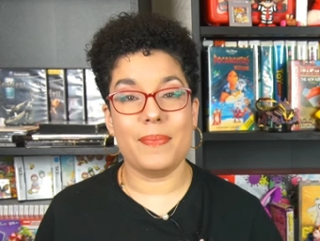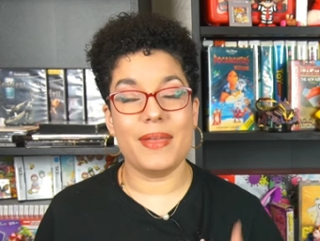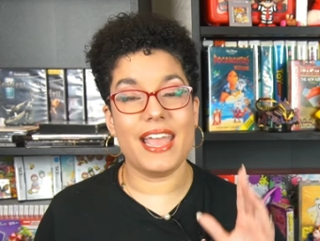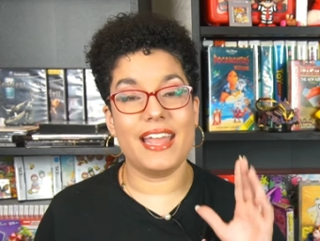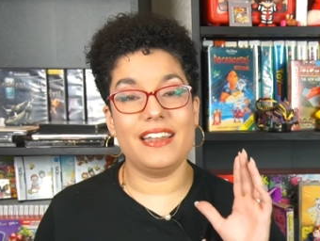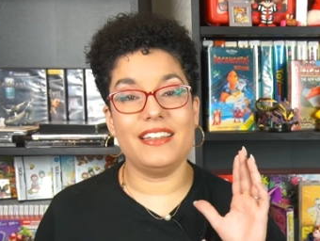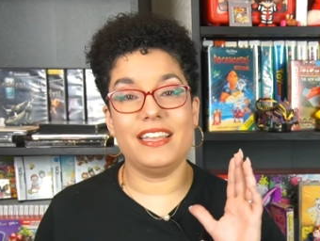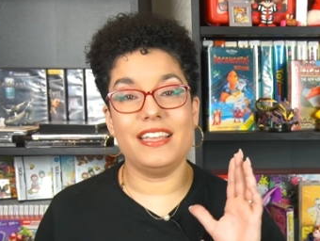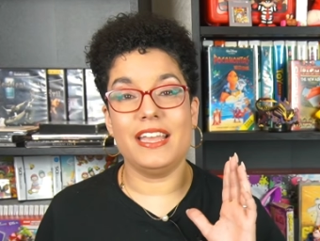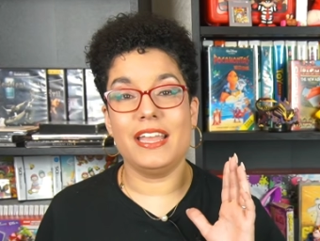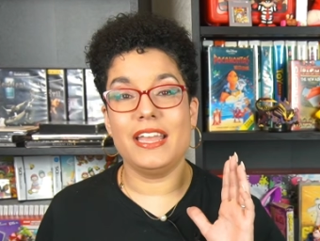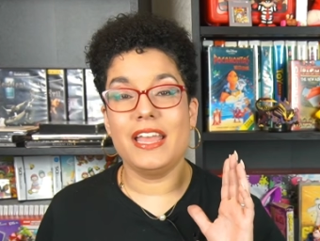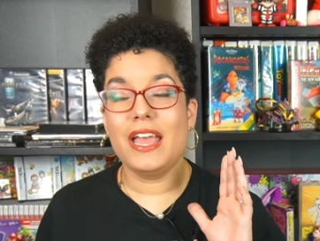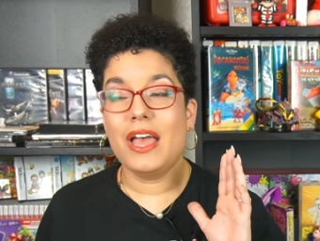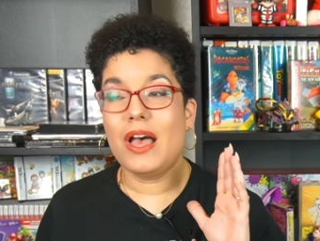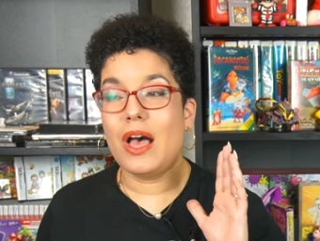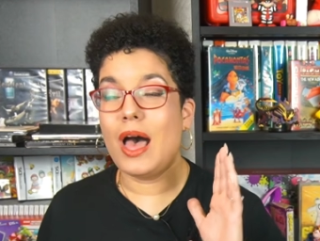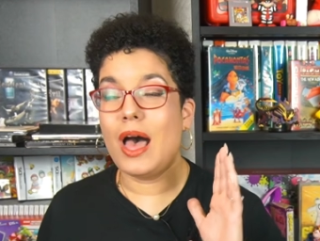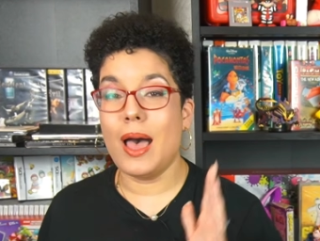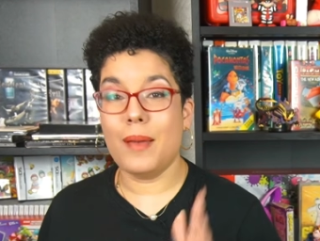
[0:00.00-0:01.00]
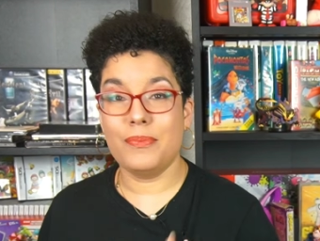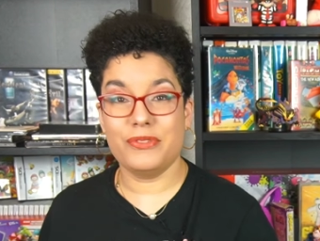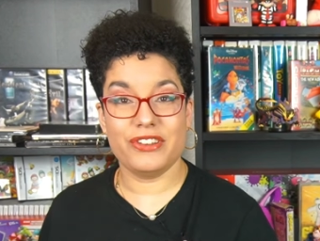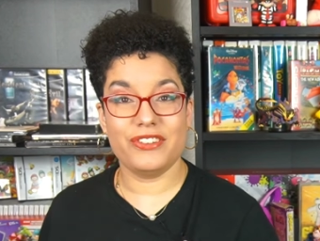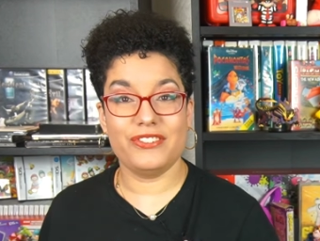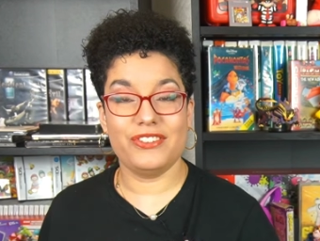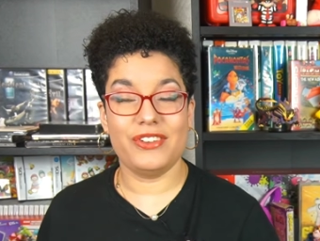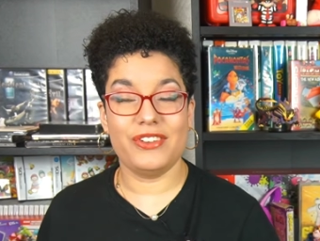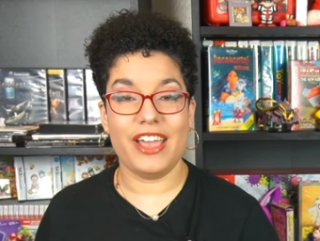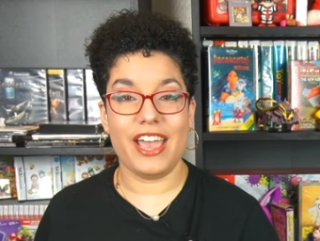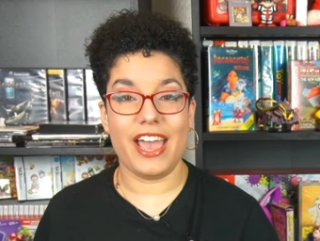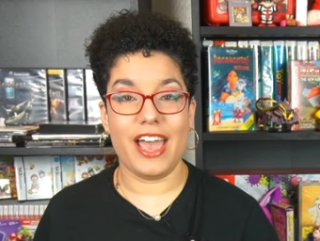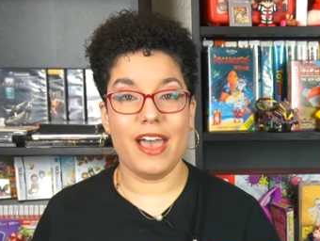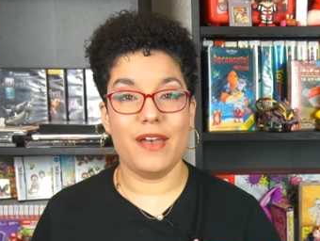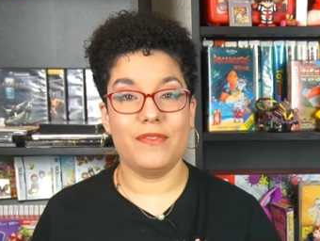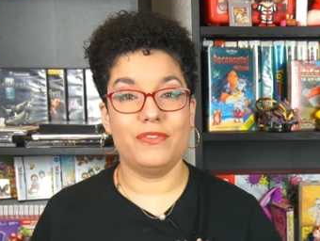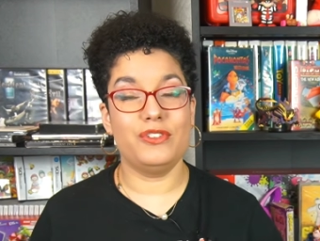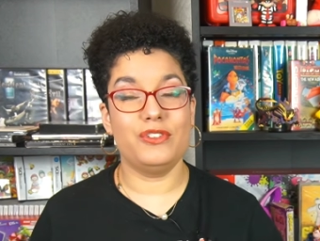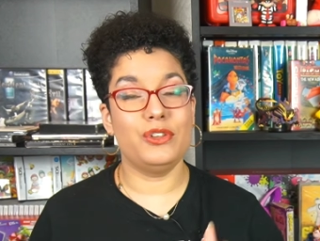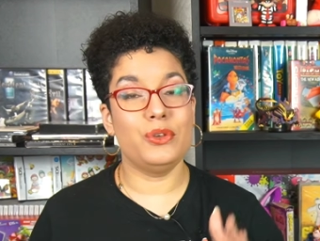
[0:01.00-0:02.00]
and the options you
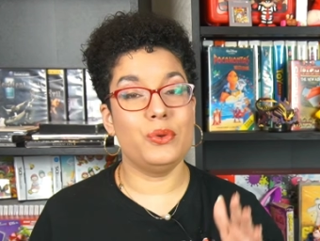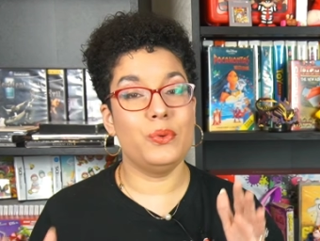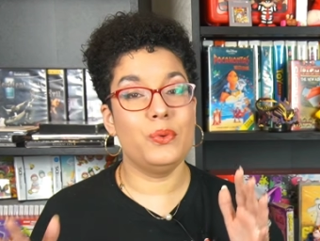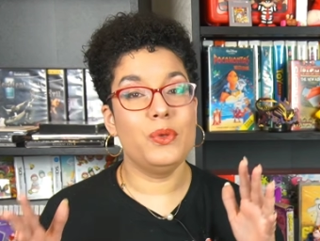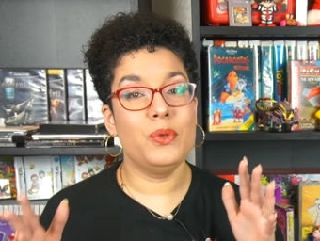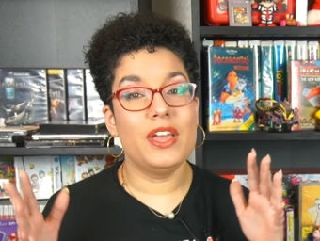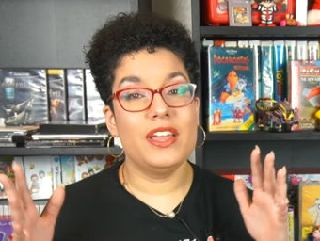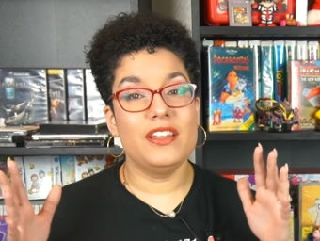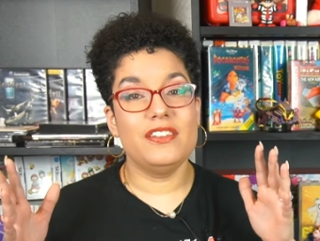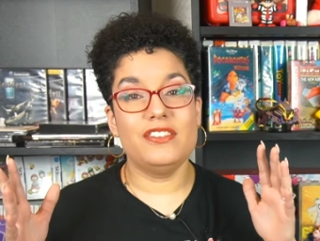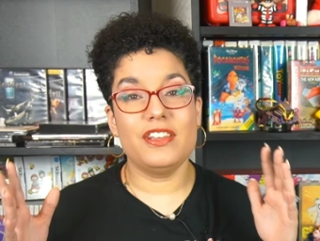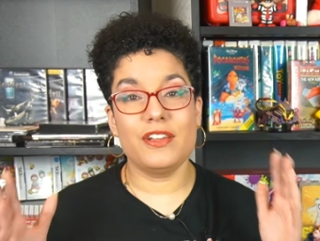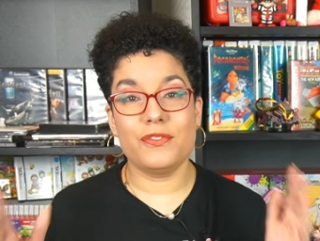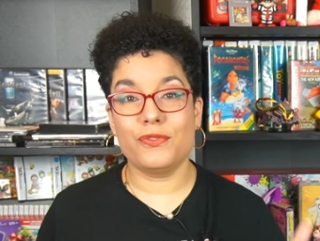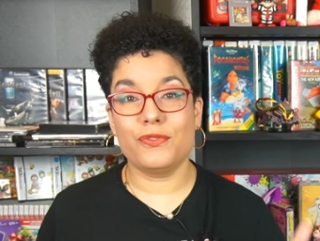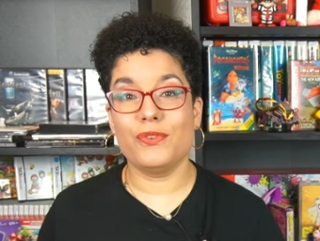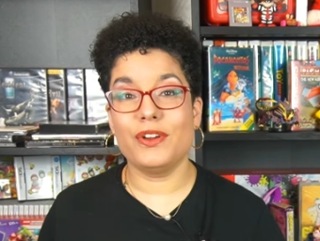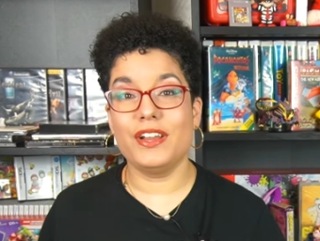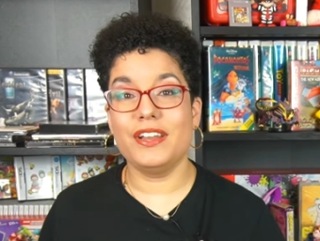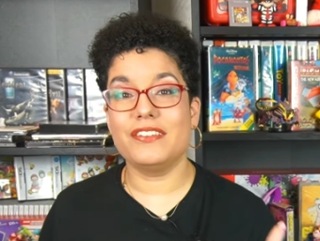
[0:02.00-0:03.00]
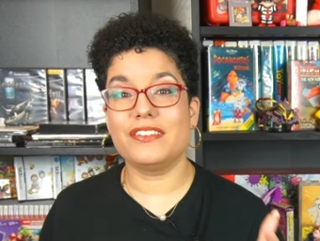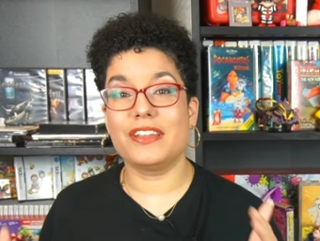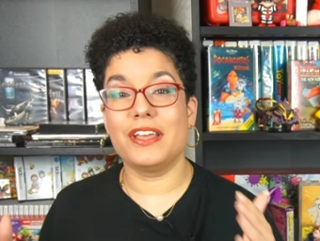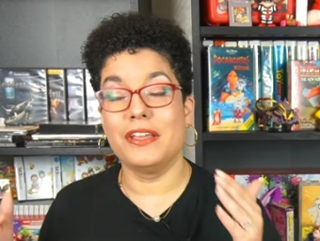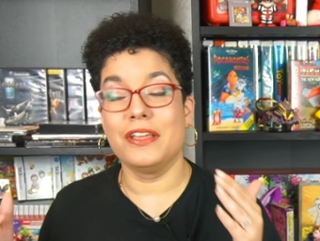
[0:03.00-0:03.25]
have to different